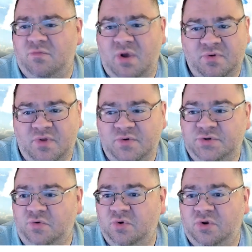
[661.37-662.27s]
remember
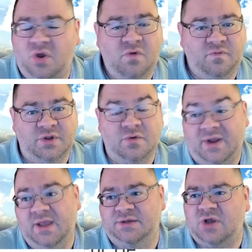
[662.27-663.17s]
those who rule over you
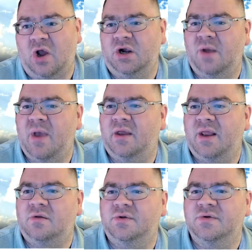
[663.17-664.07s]
again talking about
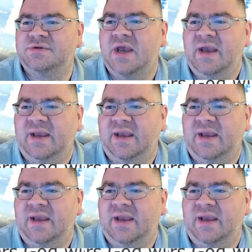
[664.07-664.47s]
elders